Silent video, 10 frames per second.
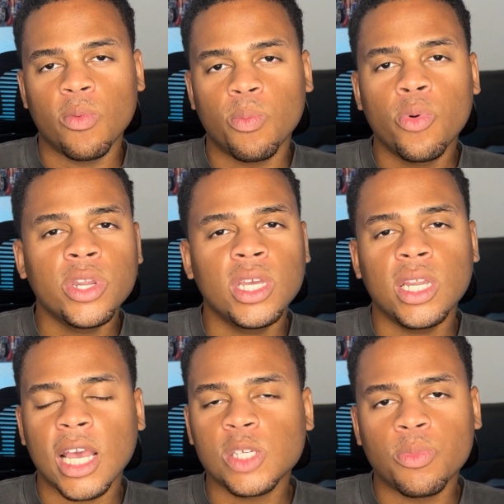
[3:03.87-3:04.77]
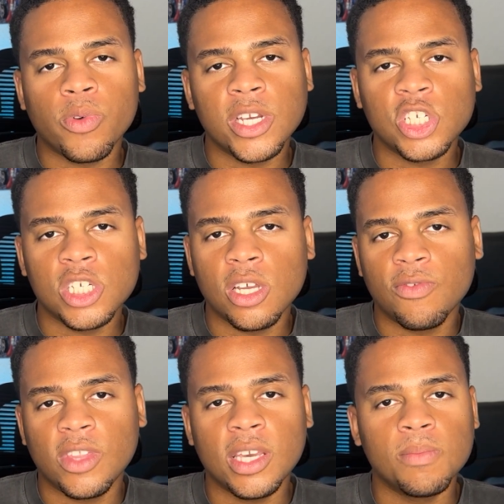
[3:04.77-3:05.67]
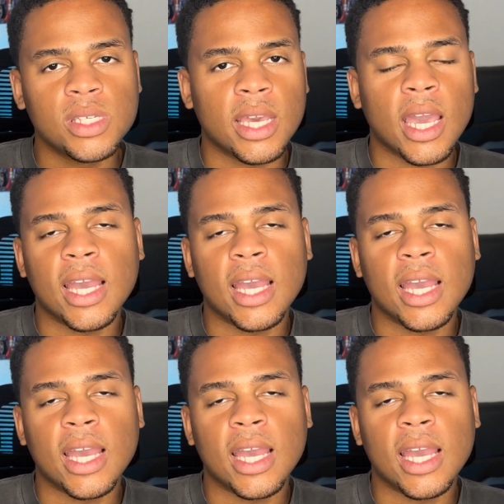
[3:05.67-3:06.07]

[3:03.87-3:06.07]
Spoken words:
poignant exploration of themes like